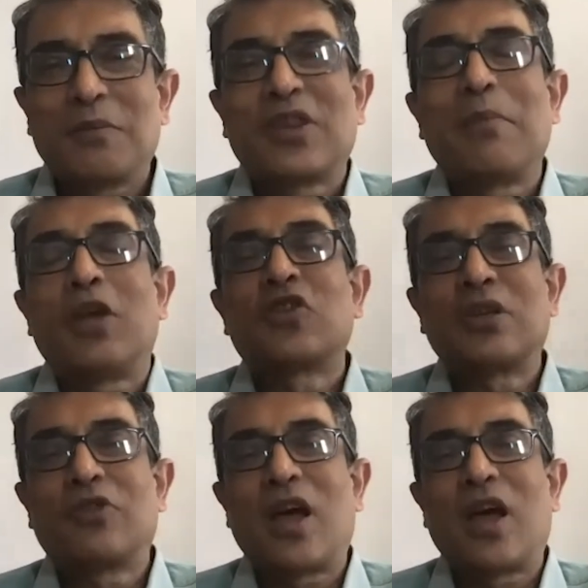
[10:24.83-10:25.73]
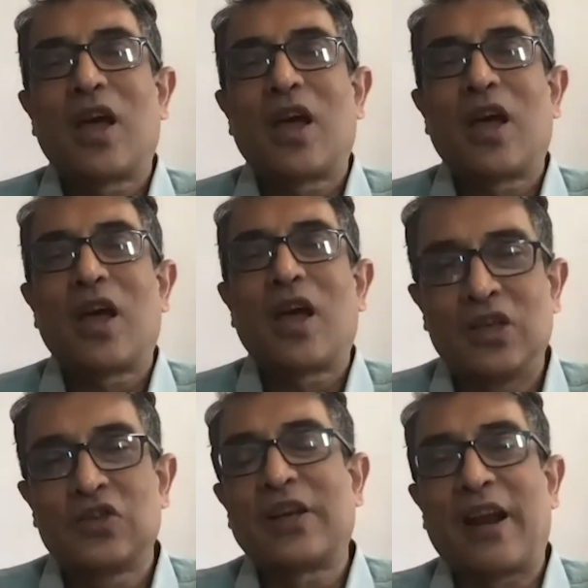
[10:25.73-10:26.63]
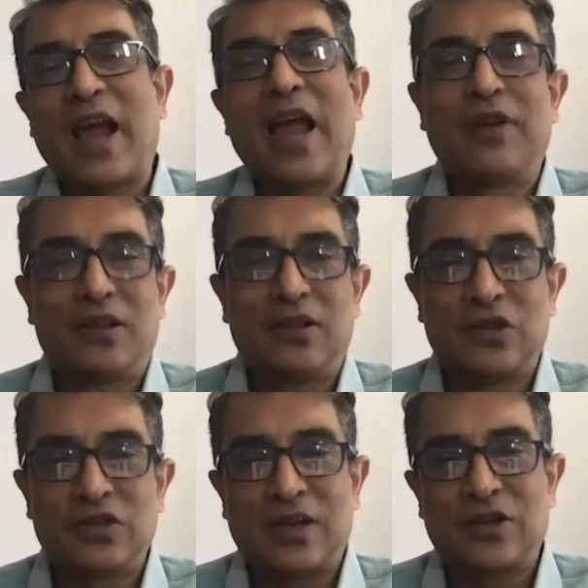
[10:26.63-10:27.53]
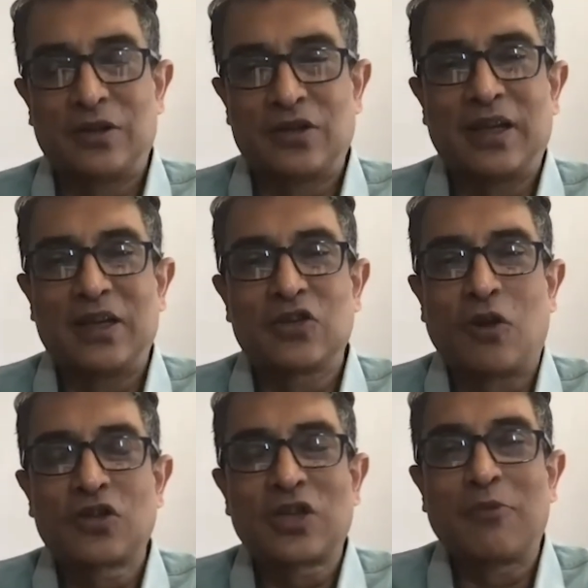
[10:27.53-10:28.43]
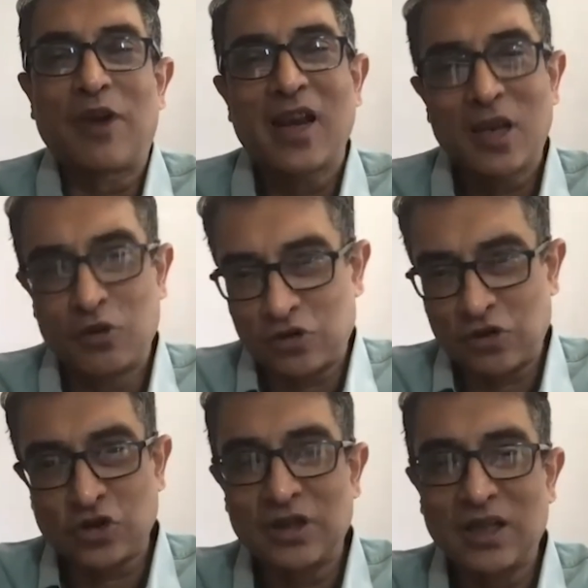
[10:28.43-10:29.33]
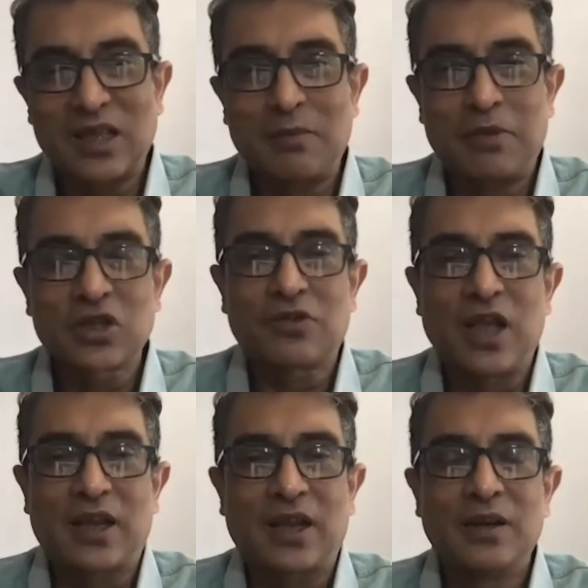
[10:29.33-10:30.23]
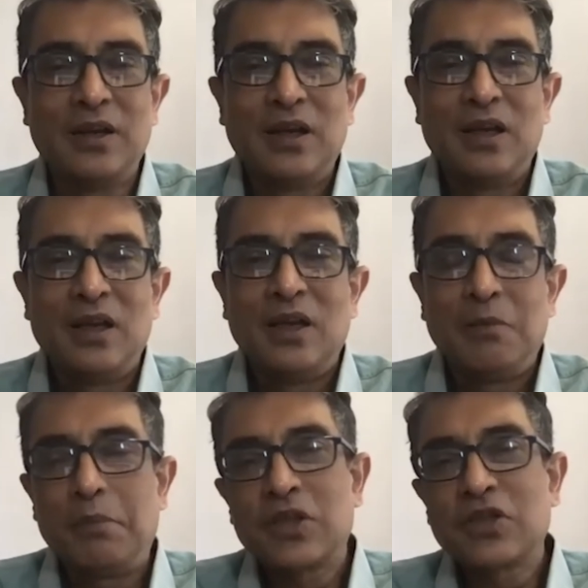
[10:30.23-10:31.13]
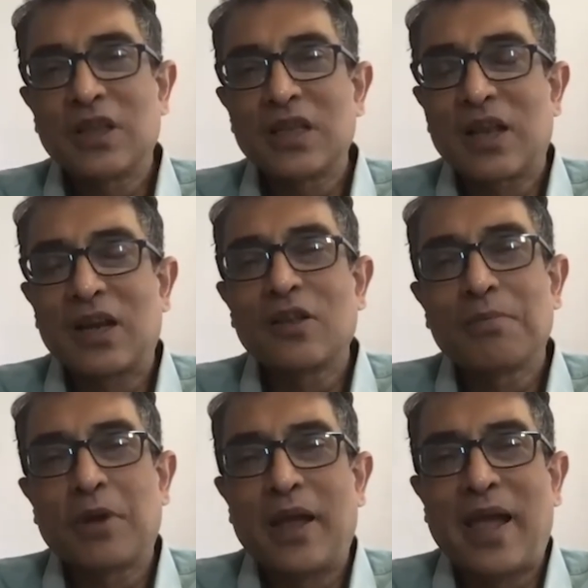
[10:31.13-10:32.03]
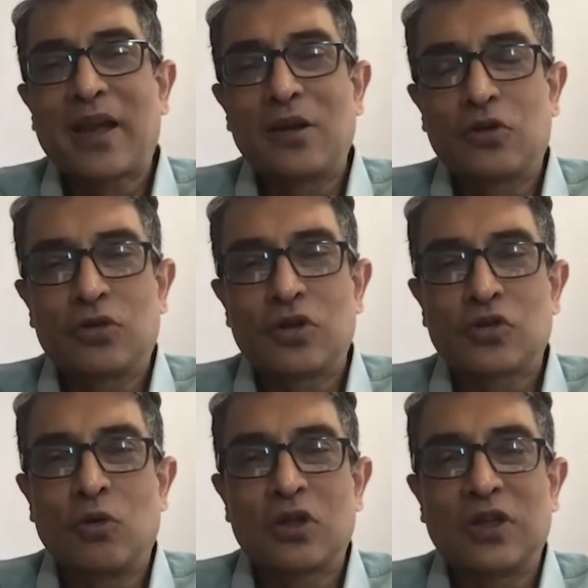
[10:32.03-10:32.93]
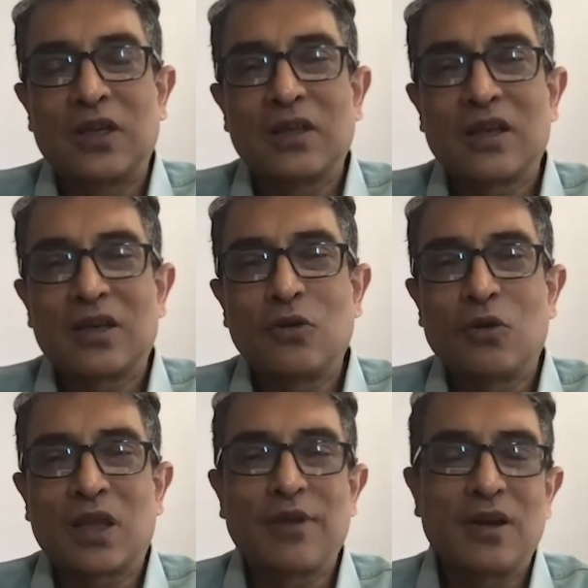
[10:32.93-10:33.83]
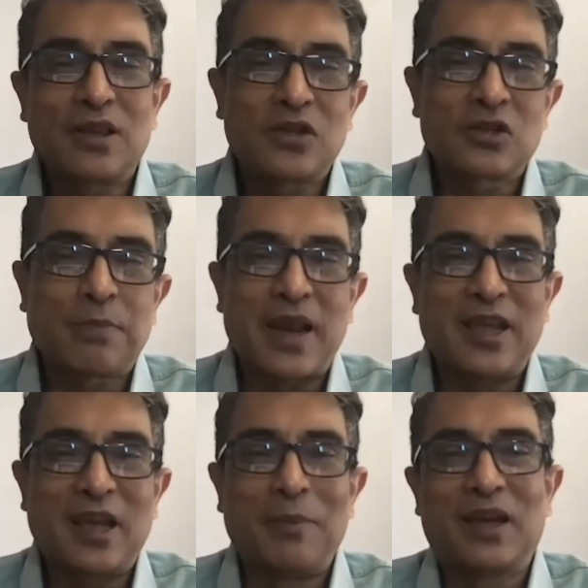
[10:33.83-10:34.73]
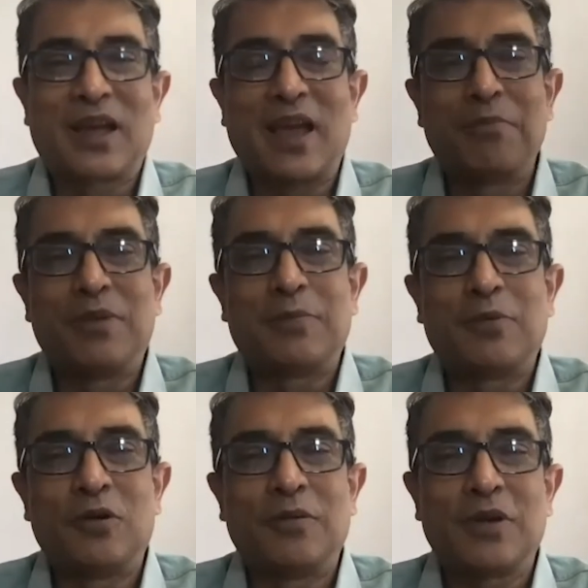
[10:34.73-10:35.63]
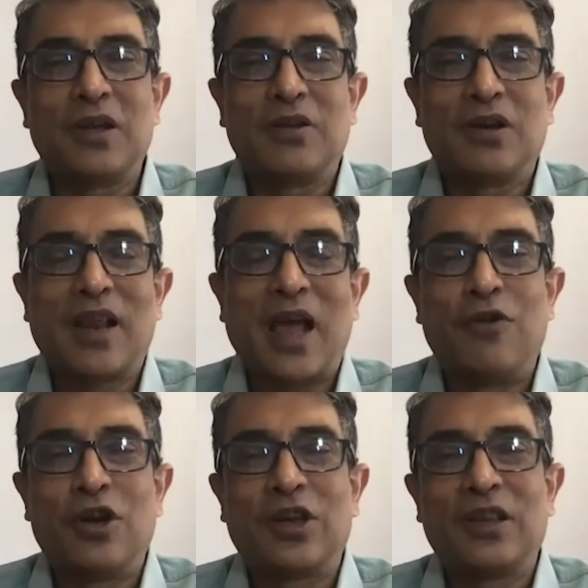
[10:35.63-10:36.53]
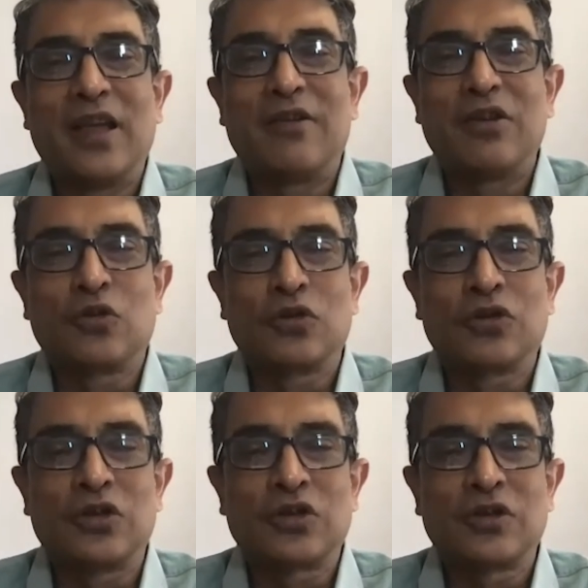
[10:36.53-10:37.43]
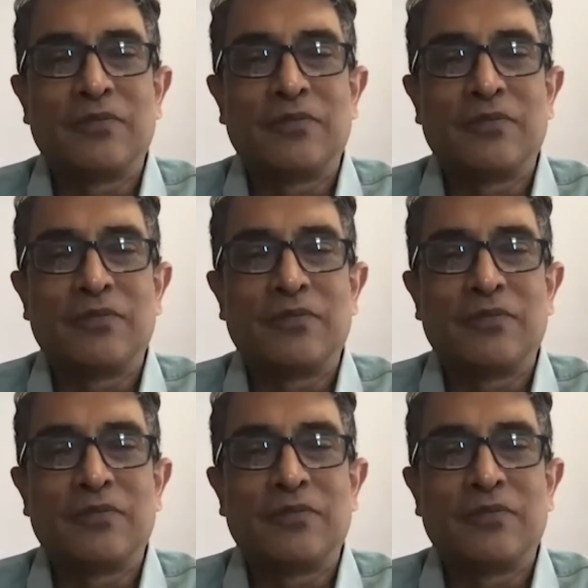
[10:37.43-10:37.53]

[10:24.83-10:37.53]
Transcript: they must have done due diligence and arrived at this type of thing. It's not some random decision that they must have taken. Mm. But so there's another angle to this whole thing that, you know, given this pandemic and people diverting their resources